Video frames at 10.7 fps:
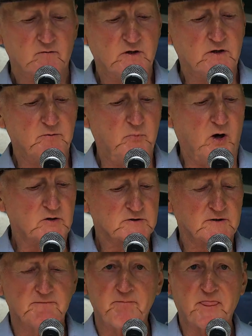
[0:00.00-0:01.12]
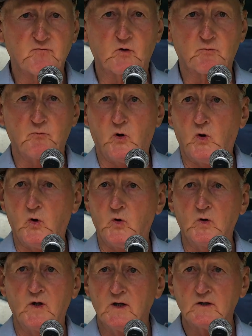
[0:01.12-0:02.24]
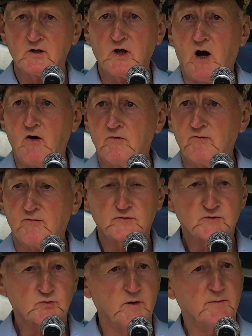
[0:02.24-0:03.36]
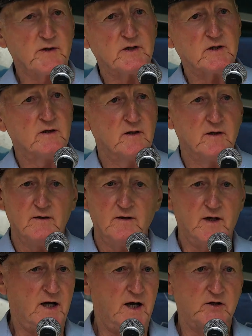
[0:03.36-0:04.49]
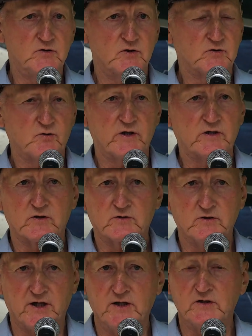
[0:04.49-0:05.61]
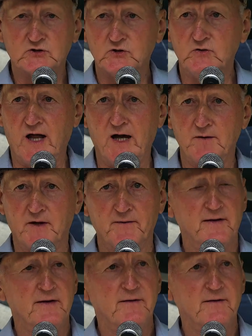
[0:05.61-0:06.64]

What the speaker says: We did boxing, football, golf, swimming, cricket, tennis, you name it.